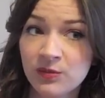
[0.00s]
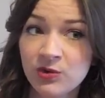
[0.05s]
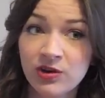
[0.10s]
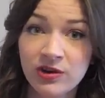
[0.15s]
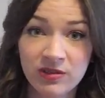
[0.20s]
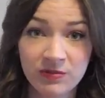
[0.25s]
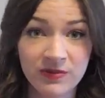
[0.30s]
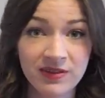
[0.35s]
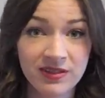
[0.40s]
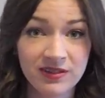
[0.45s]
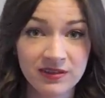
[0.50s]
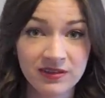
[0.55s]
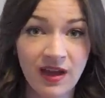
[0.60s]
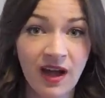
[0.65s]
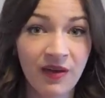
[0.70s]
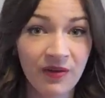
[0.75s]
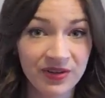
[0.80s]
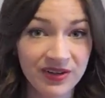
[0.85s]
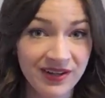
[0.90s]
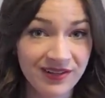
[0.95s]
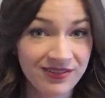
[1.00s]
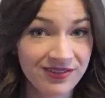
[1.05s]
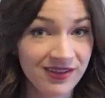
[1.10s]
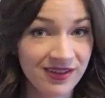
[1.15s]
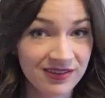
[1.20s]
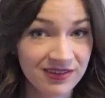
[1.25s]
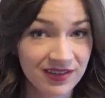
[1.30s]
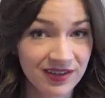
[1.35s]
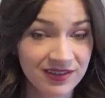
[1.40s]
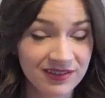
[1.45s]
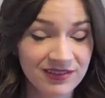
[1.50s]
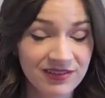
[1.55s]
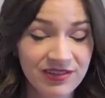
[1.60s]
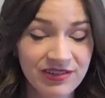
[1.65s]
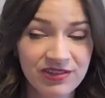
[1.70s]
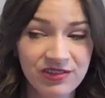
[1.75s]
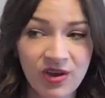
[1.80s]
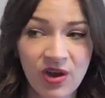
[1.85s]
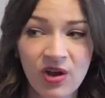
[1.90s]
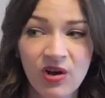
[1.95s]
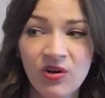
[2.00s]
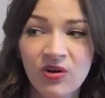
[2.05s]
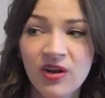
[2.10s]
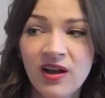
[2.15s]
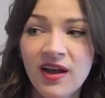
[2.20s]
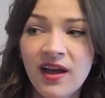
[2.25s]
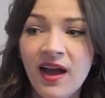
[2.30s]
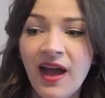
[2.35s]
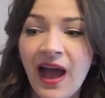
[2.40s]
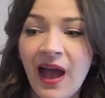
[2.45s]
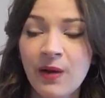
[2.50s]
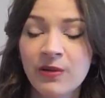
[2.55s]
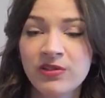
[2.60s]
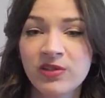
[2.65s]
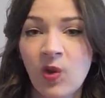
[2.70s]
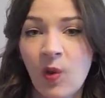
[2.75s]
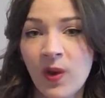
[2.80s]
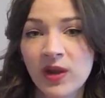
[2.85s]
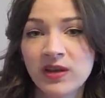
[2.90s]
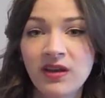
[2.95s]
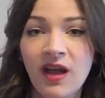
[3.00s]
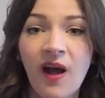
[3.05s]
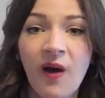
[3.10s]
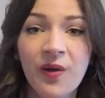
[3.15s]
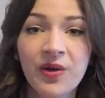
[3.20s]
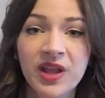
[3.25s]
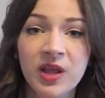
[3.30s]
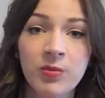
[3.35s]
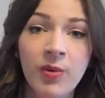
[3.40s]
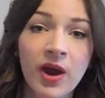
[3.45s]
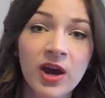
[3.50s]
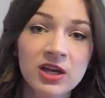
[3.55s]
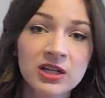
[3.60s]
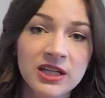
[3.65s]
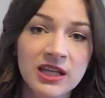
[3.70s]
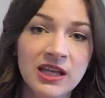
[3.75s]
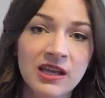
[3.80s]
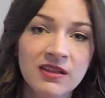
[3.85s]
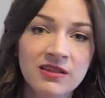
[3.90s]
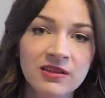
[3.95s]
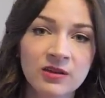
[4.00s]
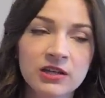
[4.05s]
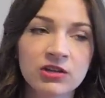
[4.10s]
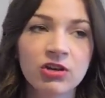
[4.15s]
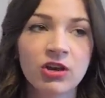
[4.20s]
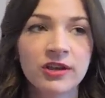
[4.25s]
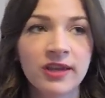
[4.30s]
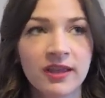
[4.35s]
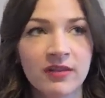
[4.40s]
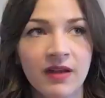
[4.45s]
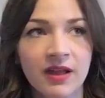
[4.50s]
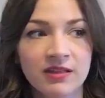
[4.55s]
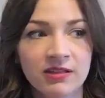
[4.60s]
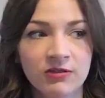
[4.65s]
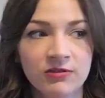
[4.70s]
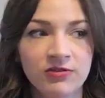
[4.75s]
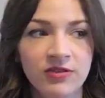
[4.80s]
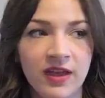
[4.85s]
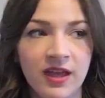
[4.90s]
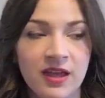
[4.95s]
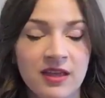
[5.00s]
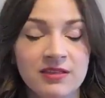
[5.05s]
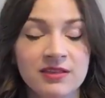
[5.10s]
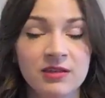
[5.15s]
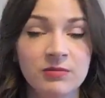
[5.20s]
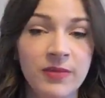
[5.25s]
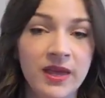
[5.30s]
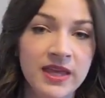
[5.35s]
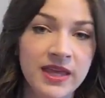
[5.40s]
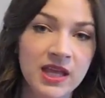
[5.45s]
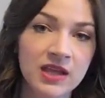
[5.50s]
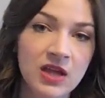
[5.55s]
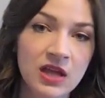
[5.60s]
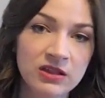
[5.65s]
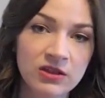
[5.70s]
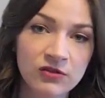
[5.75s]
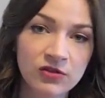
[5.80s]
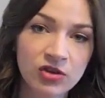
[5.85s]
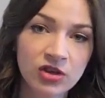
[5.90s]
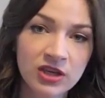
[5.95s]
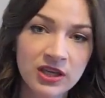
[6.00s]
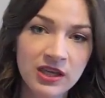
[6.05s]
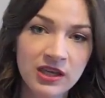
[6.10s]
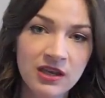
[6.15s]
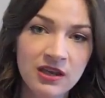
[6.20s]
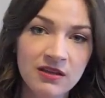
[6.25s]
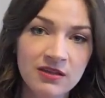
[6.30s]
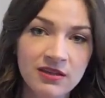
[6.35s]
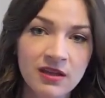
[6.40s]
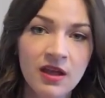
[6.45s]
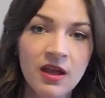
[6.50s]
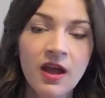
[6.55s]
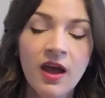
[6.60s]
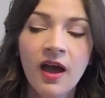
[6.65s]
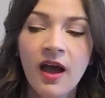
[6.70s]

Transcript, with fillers: Christmas and holiday seasons, so I was going to holiday parties and cooking lots of things and baking lots of cookies,